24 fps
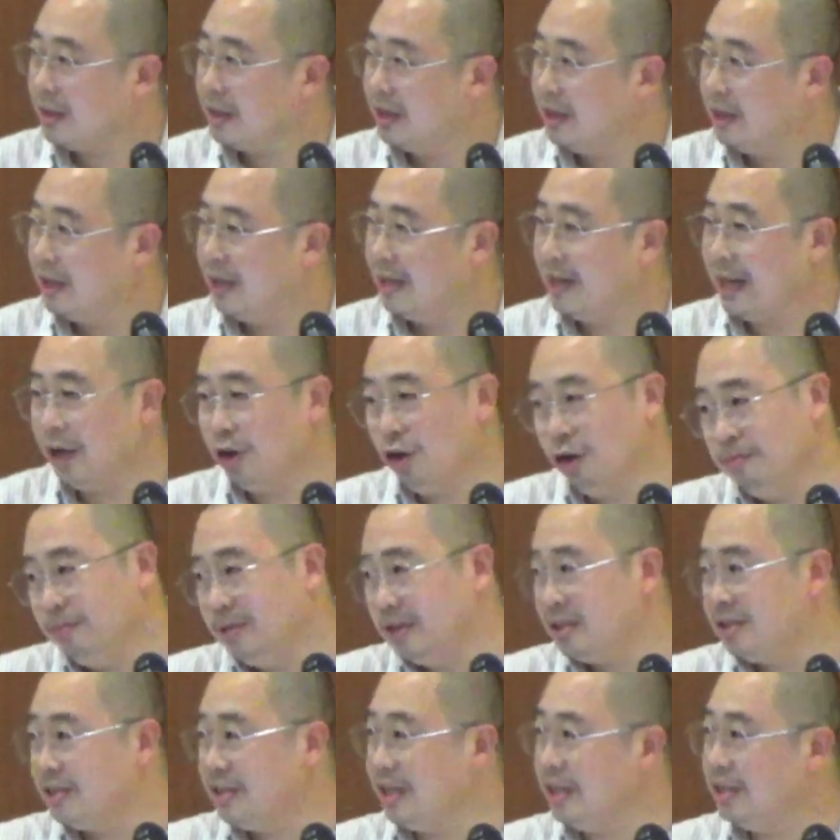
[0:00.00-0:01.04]
And I hope the
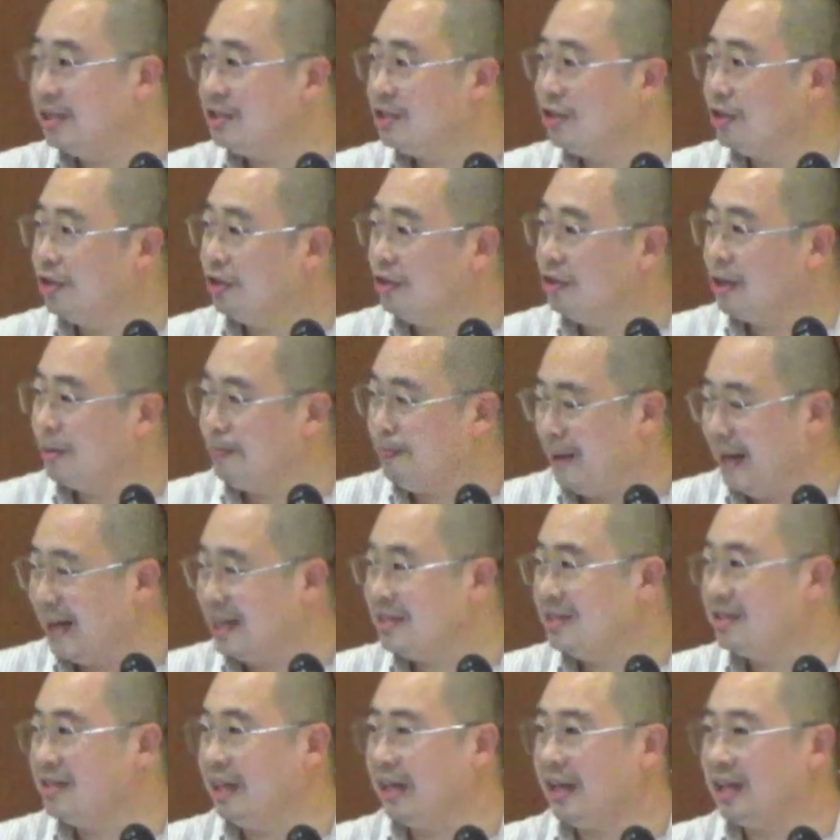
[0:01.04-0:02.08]
seats, you know, they're
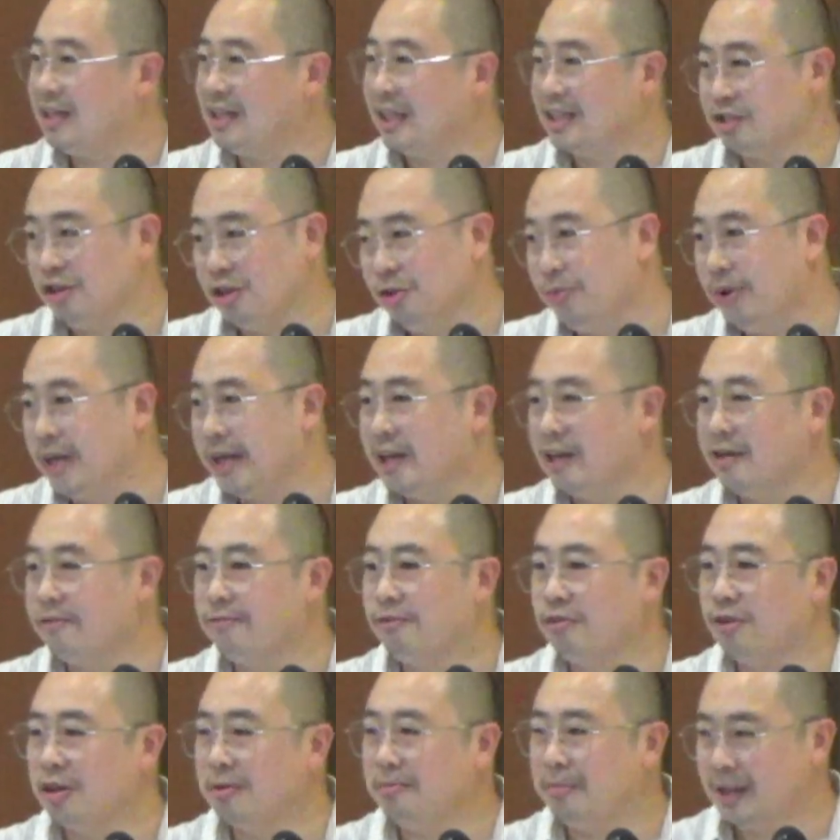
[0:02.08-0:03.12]
plastic. That's all we can
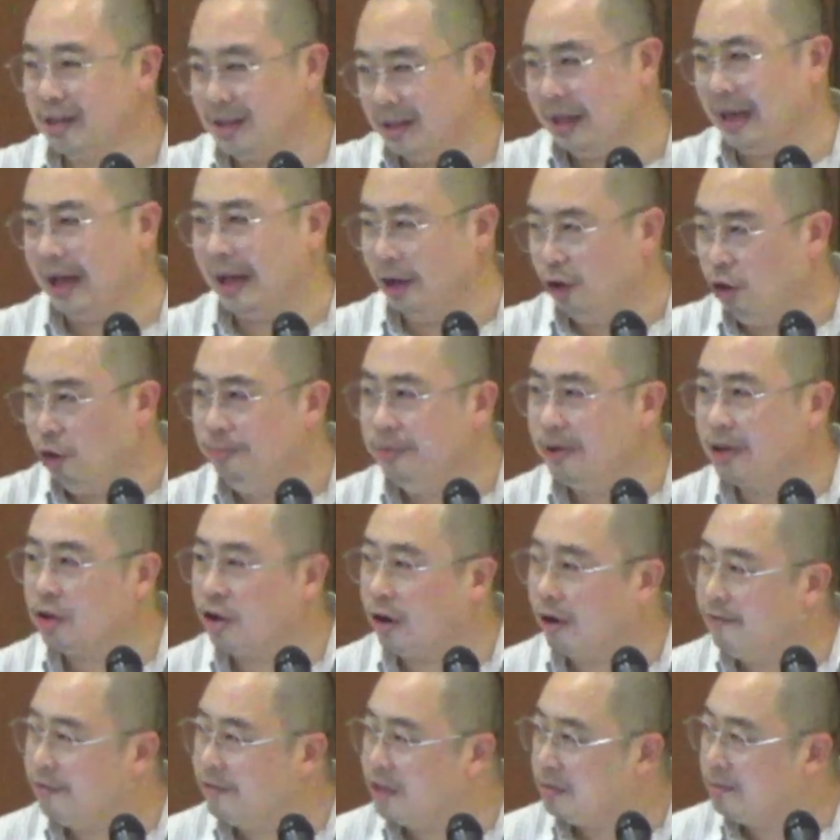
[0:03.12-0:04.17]
afford. But I hope they're
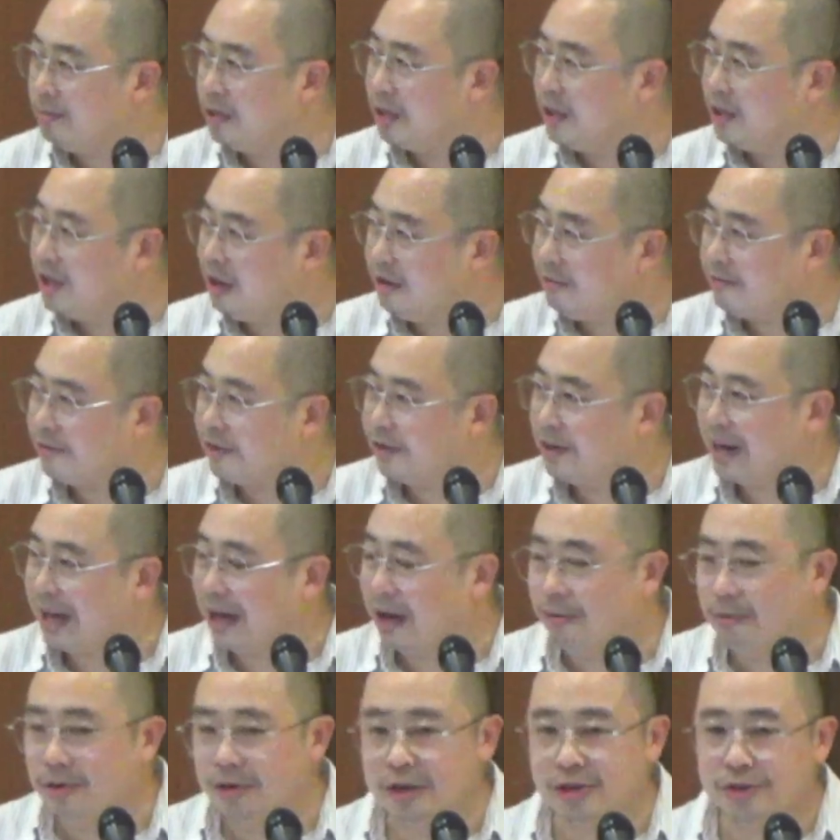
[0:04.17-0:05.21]
comfortable enough for an
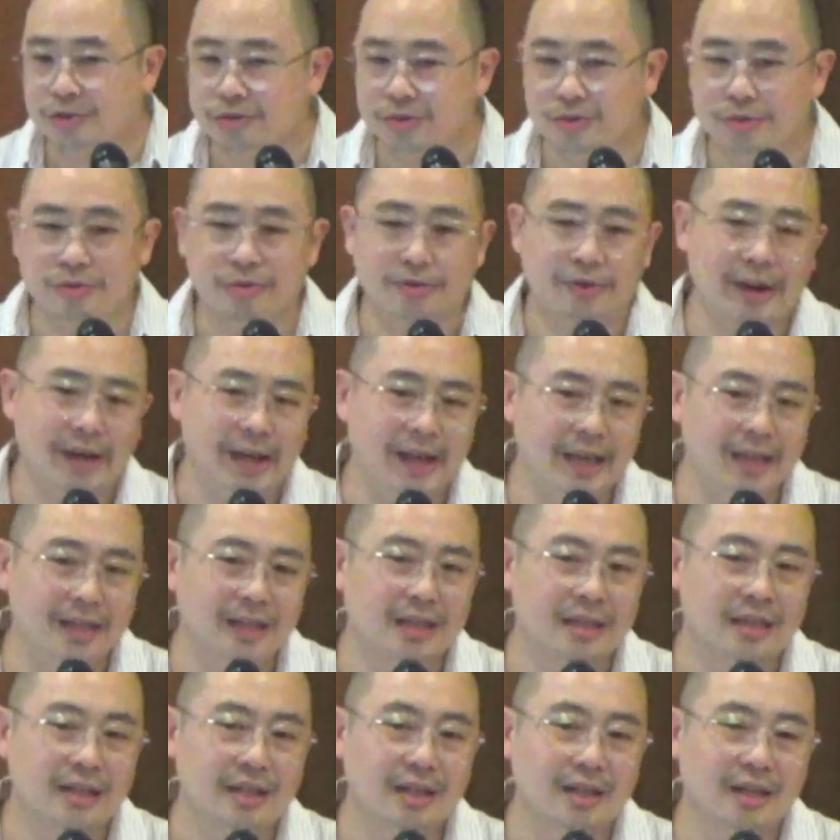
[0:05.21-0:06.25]
hour or two, right?
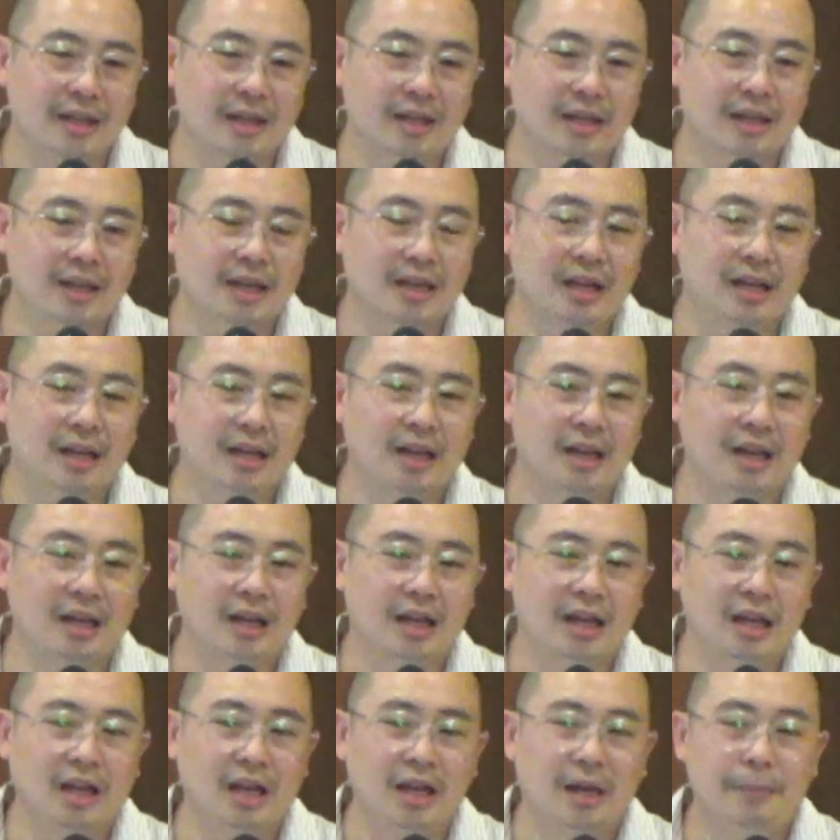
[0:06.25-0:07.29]

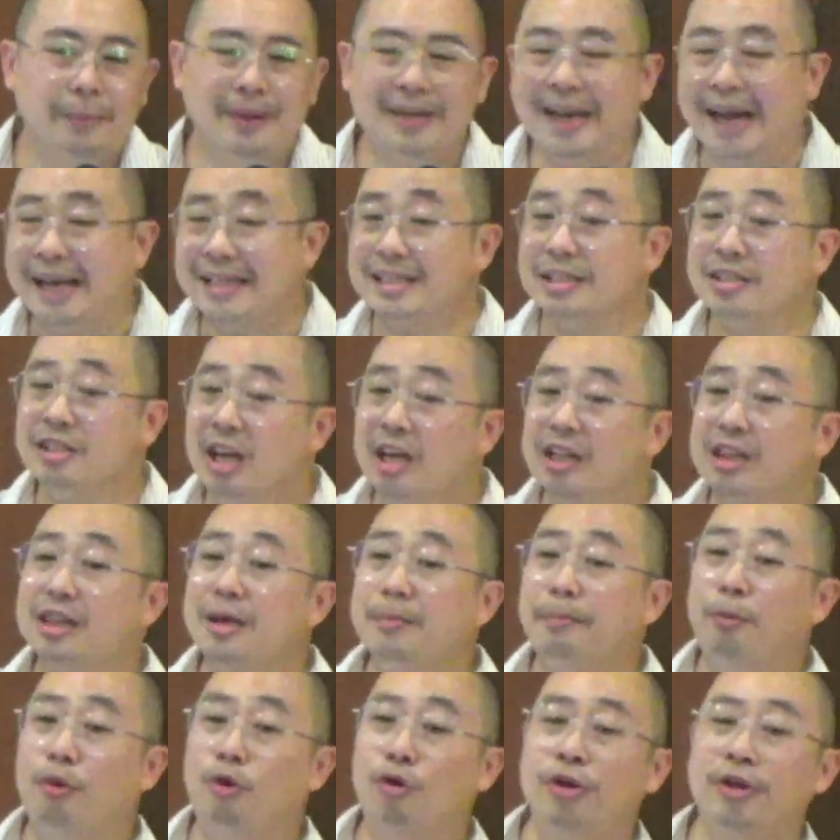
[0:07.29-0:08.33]
But that's not the
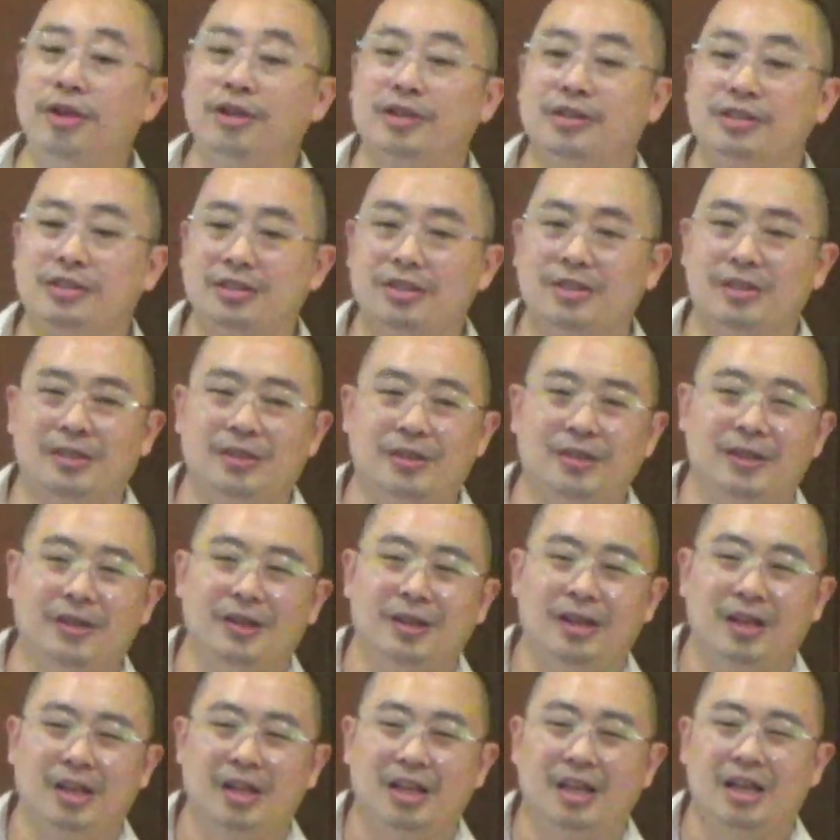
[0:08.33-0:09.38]
point.
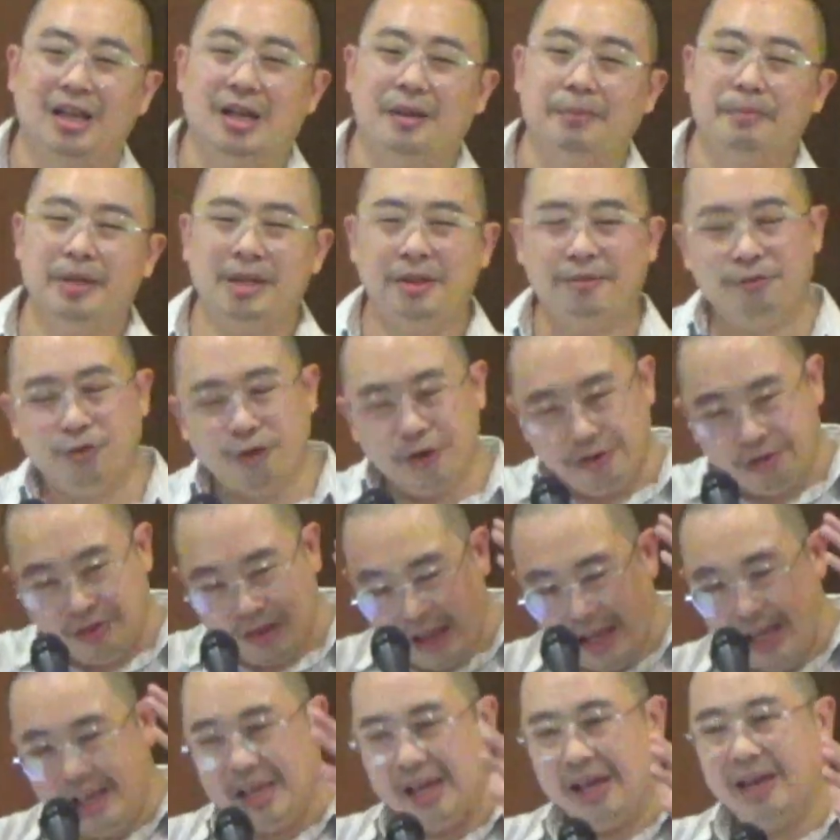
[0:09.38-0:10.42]
But if we're
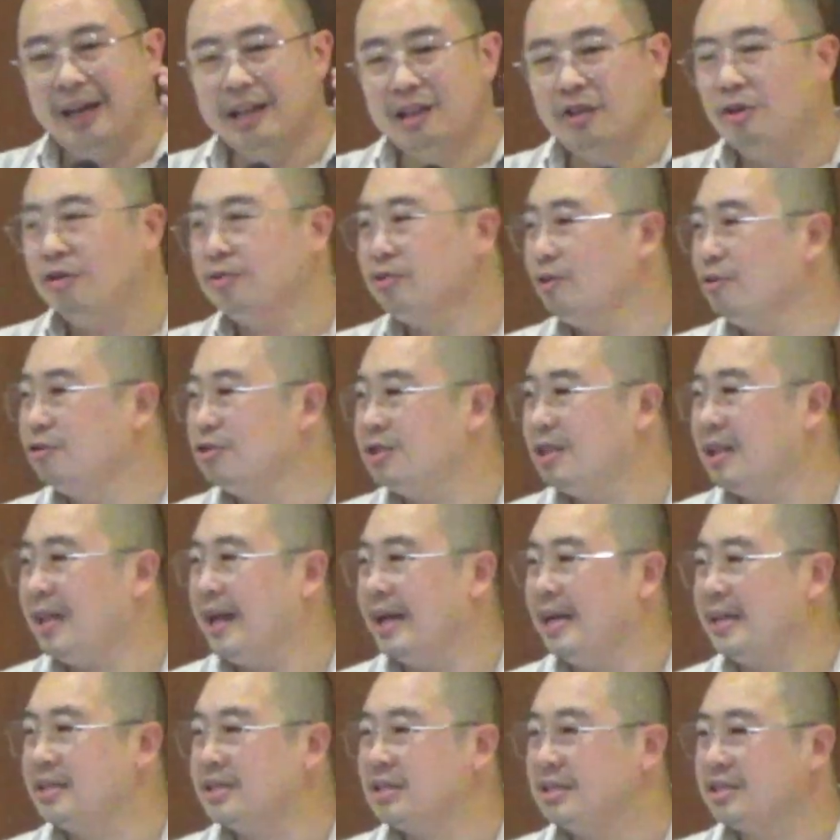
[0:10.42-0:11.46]
thinking along those
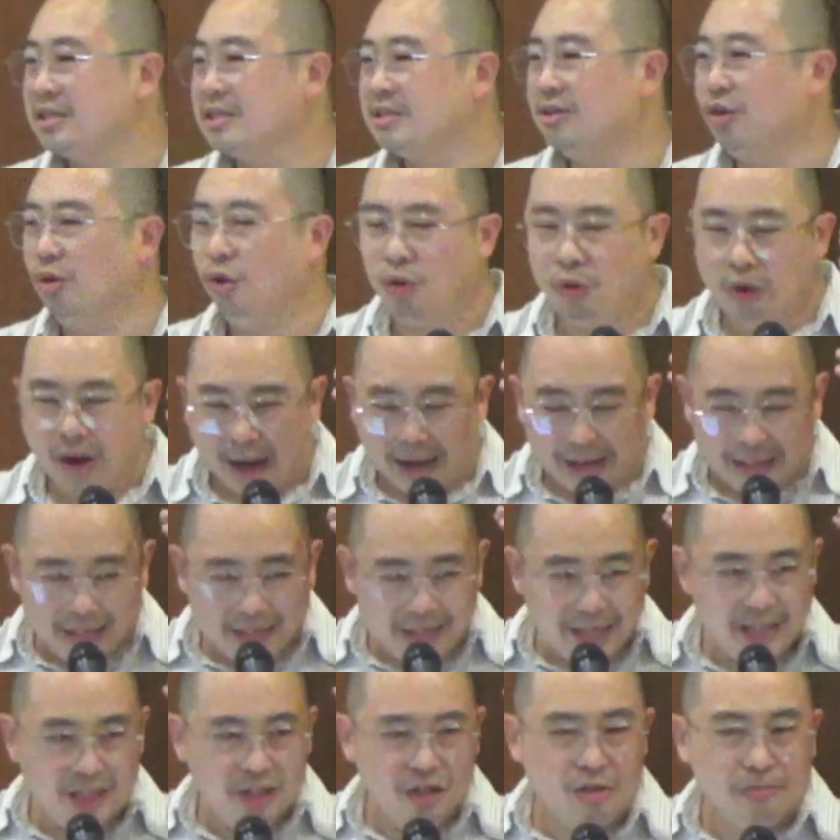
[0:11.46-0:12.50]
lines, oh, I
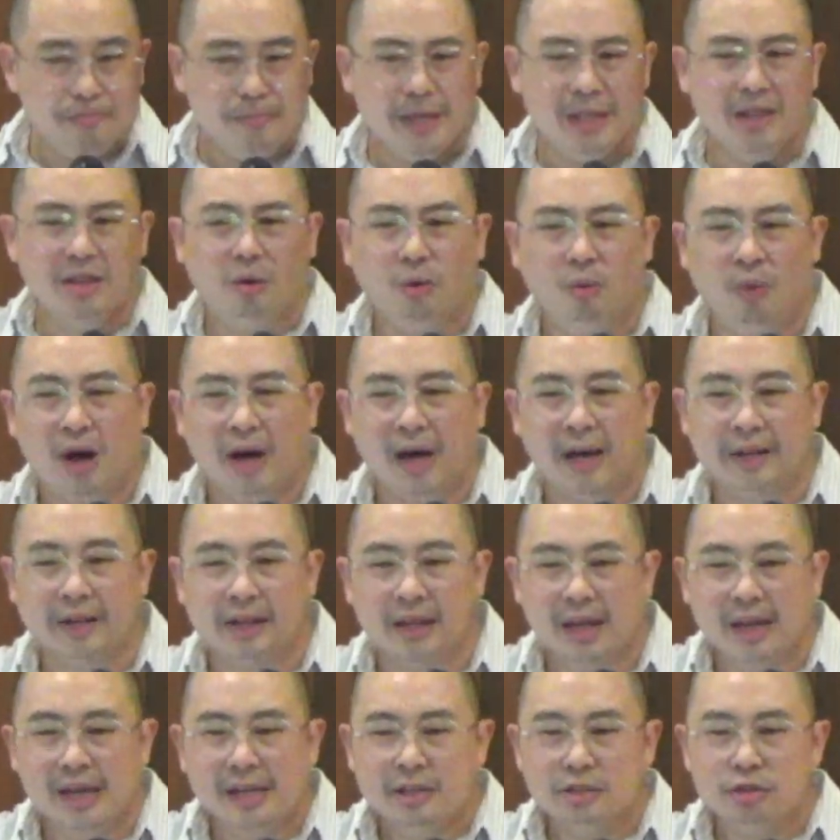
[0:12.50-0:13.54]
need to be the one
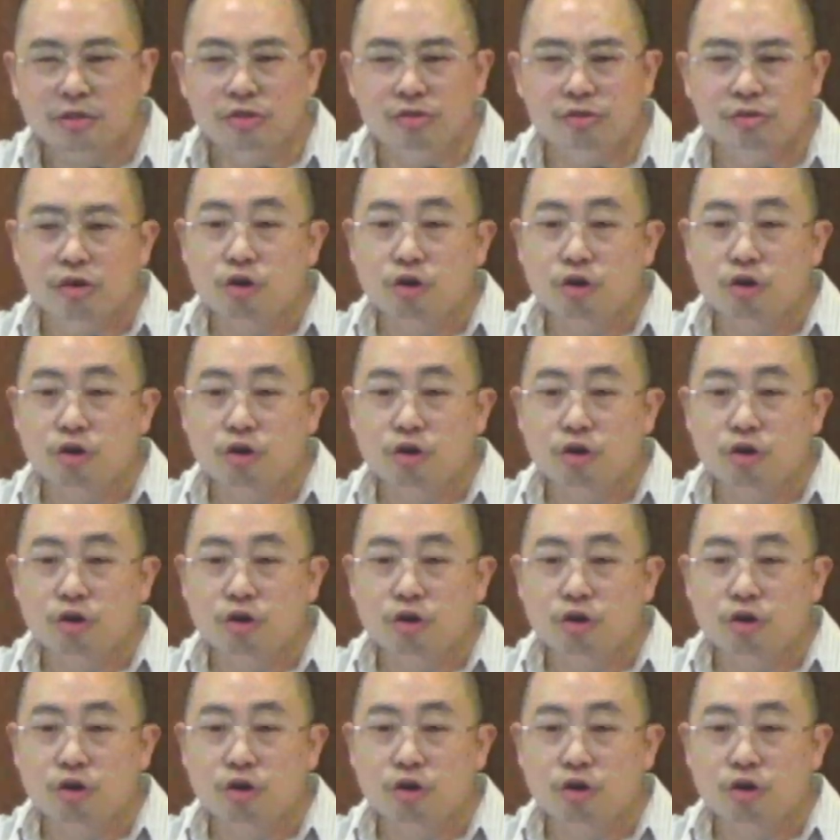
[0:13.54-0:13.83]
to